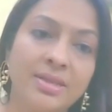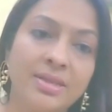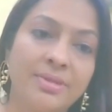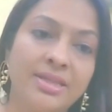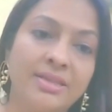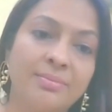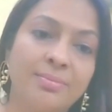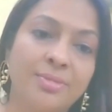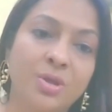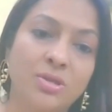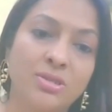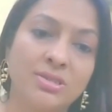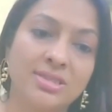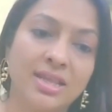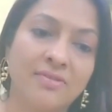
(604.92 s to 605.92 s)
and make
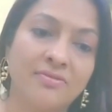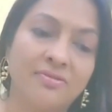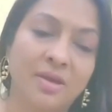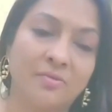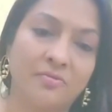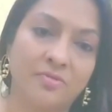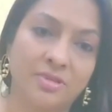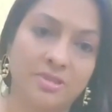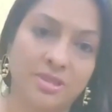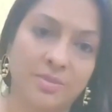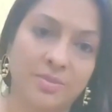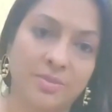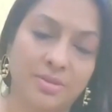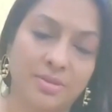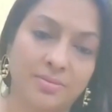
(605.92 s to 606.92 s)
yourself
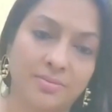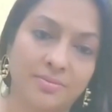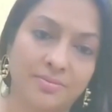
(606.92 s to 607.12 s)
comfortable.